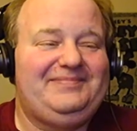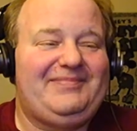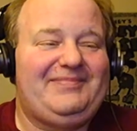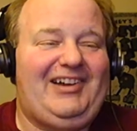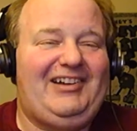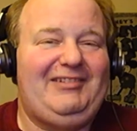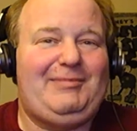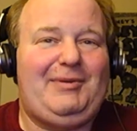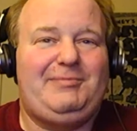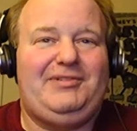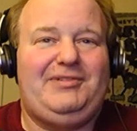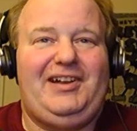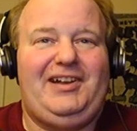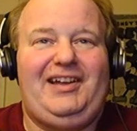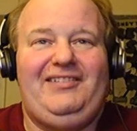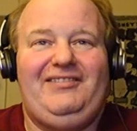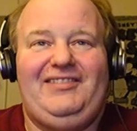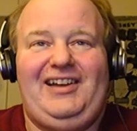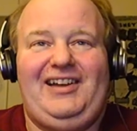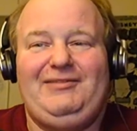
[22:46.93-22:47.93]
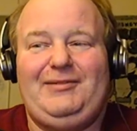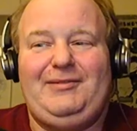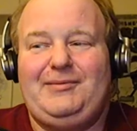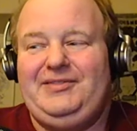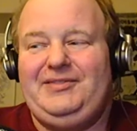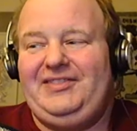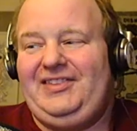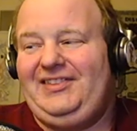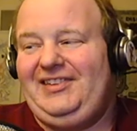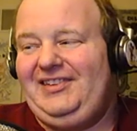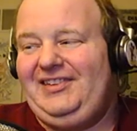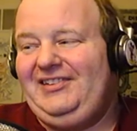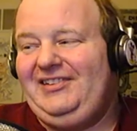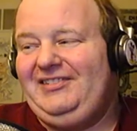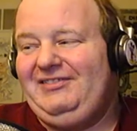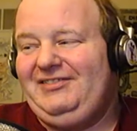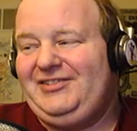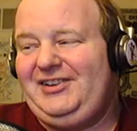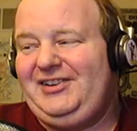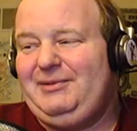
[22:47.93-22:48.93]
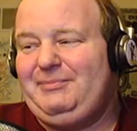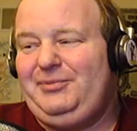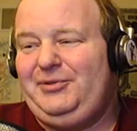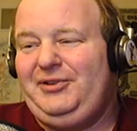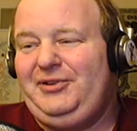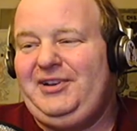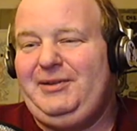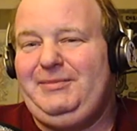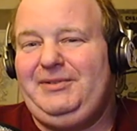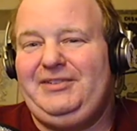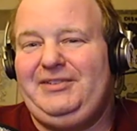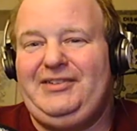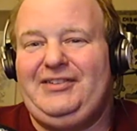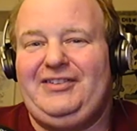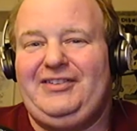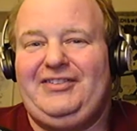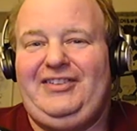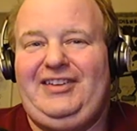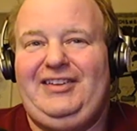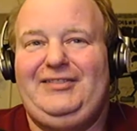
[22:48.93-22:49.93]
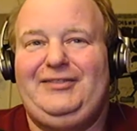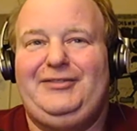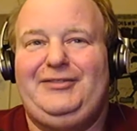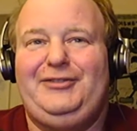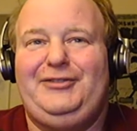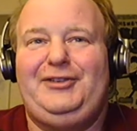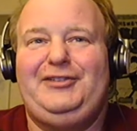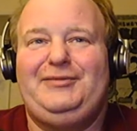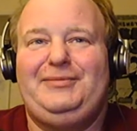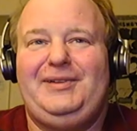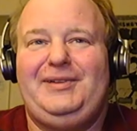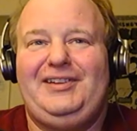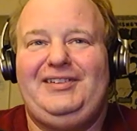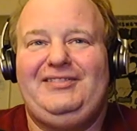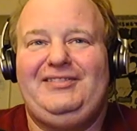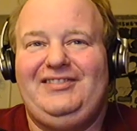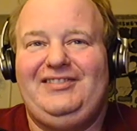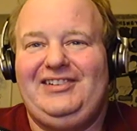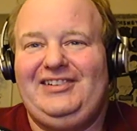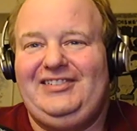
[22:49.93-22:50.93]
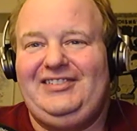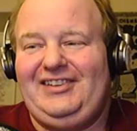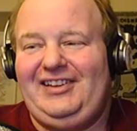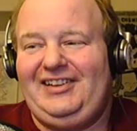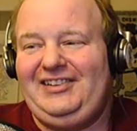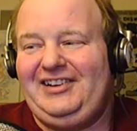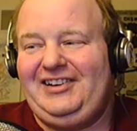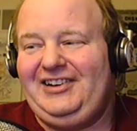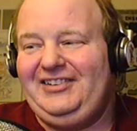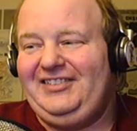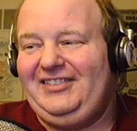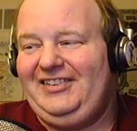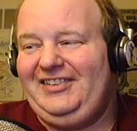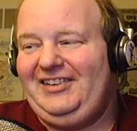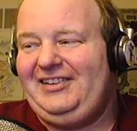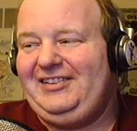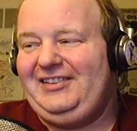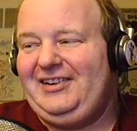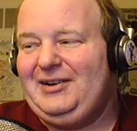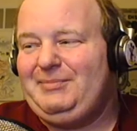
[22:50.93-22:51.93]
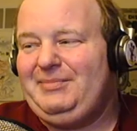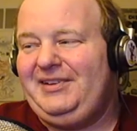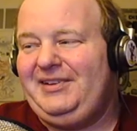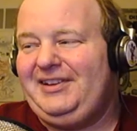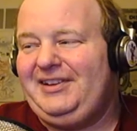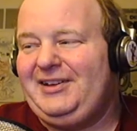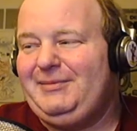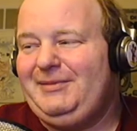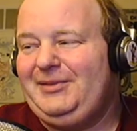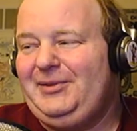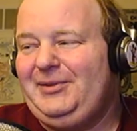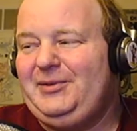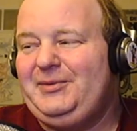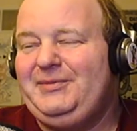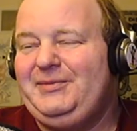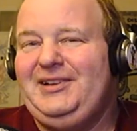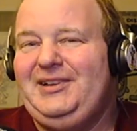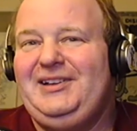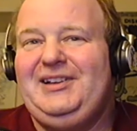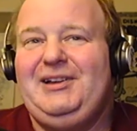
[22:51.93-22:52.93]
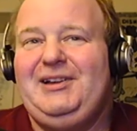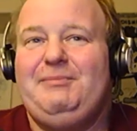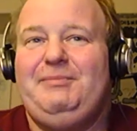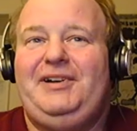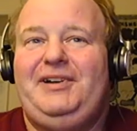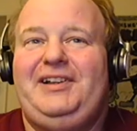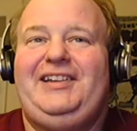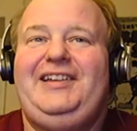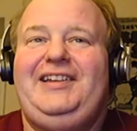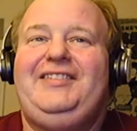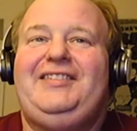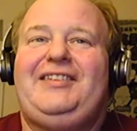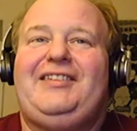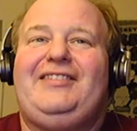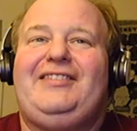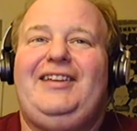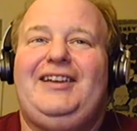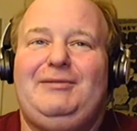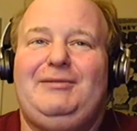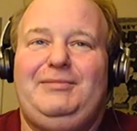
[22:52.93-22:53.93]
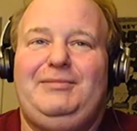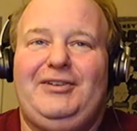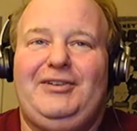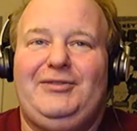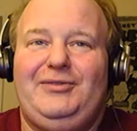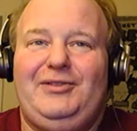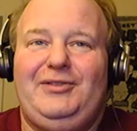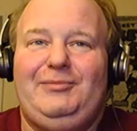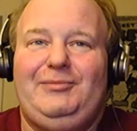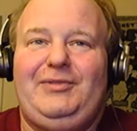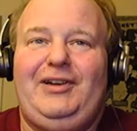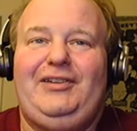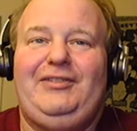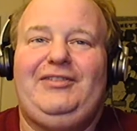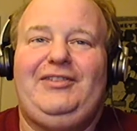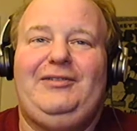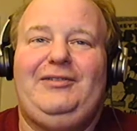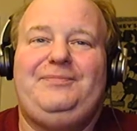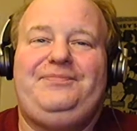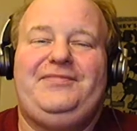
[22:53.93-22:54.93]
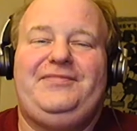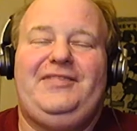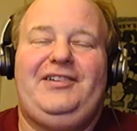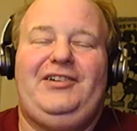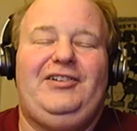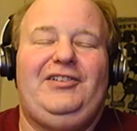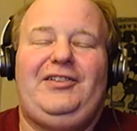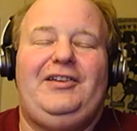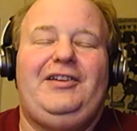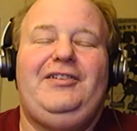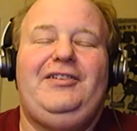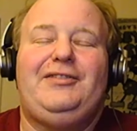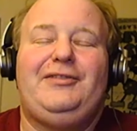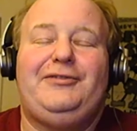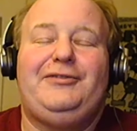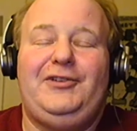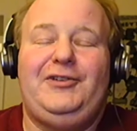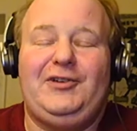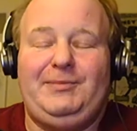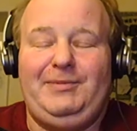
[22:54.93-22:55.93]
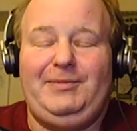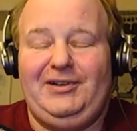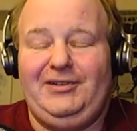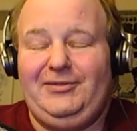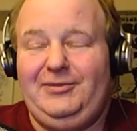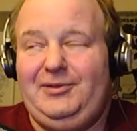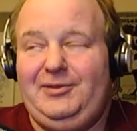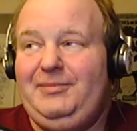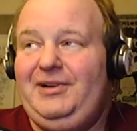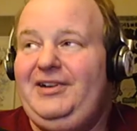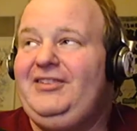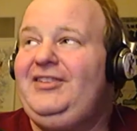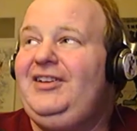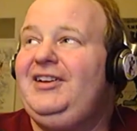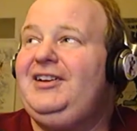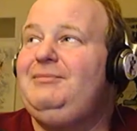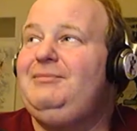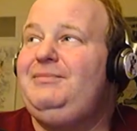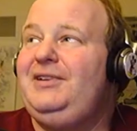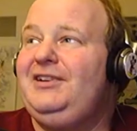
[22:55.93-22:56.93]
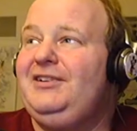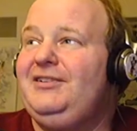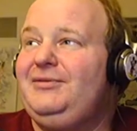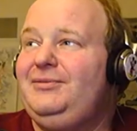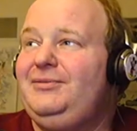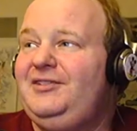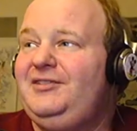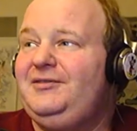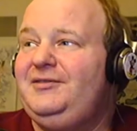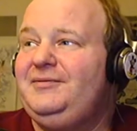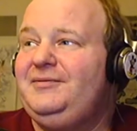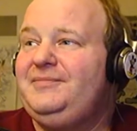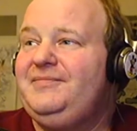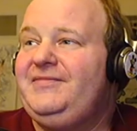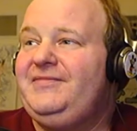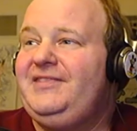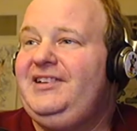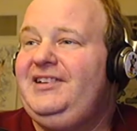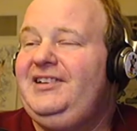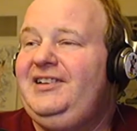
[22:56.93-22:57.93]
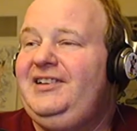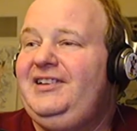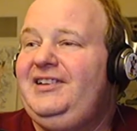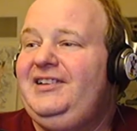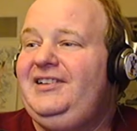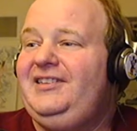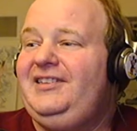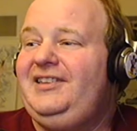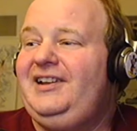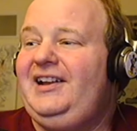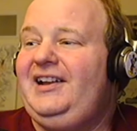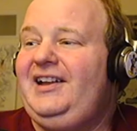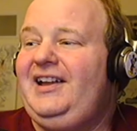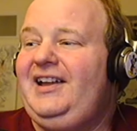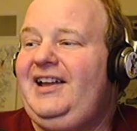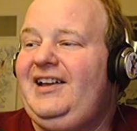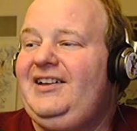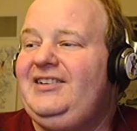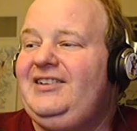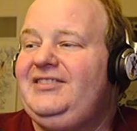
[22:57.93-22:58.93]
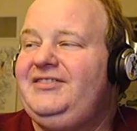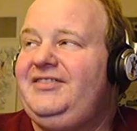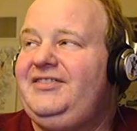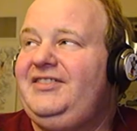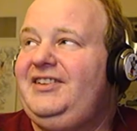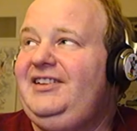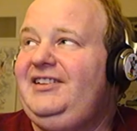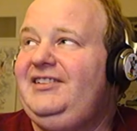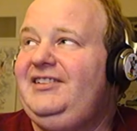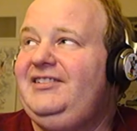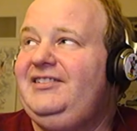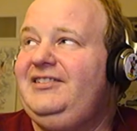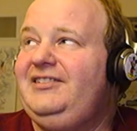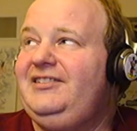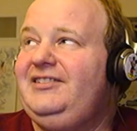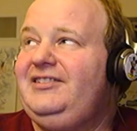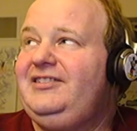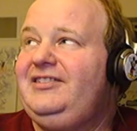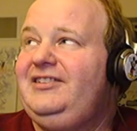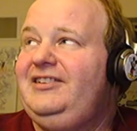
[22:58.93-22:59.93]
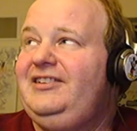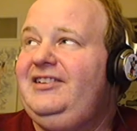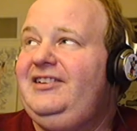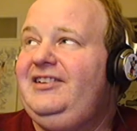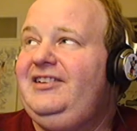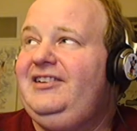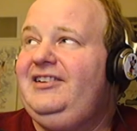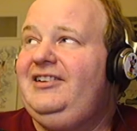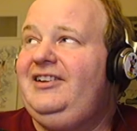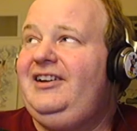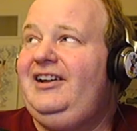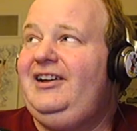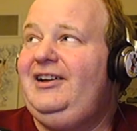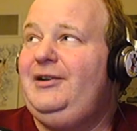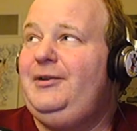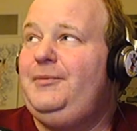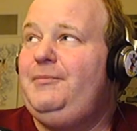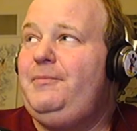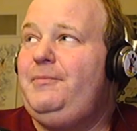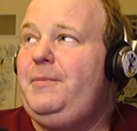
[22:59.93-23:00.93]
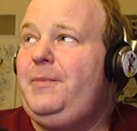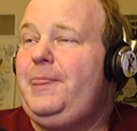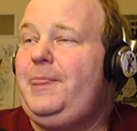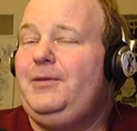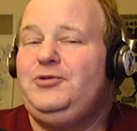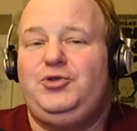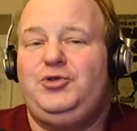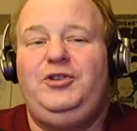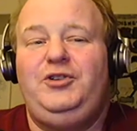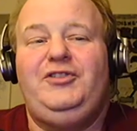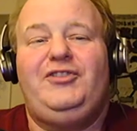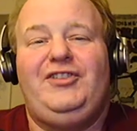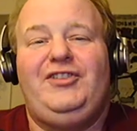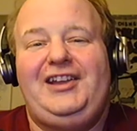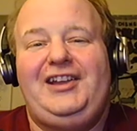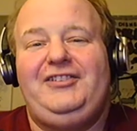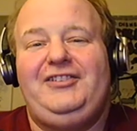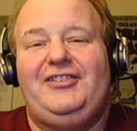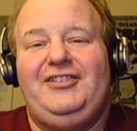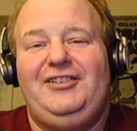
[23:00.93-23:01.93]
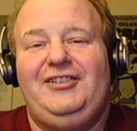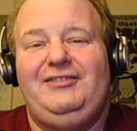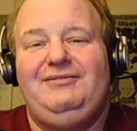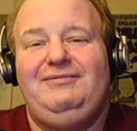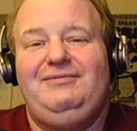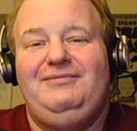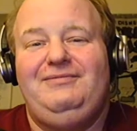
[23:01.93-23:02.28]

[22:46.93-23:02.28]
I remember, trying to put him under the seat in front of me, on the airplane coming home. But he's the second biggest one. He's the first biggest one. My second biggest one that I have is George Sanderson